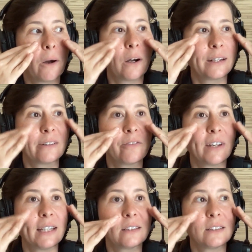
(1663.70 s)
on your
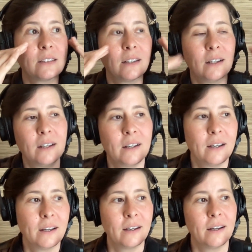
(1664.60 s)
face.
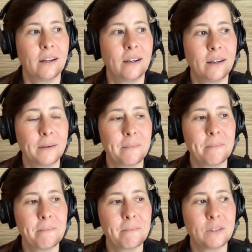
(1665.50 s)

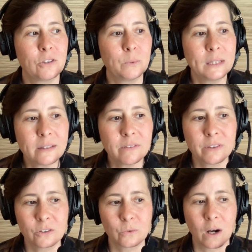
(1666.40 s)
Um, so we live
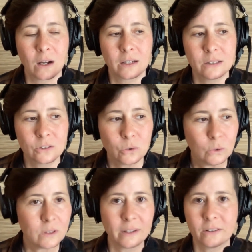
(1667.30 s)
on this rock, and it's
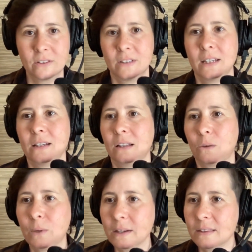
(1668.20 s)
cool to understand
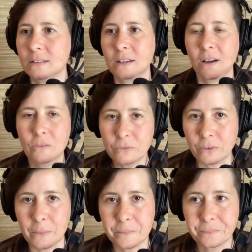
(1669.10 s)
like where did these come
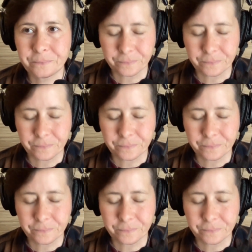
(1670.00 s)
from.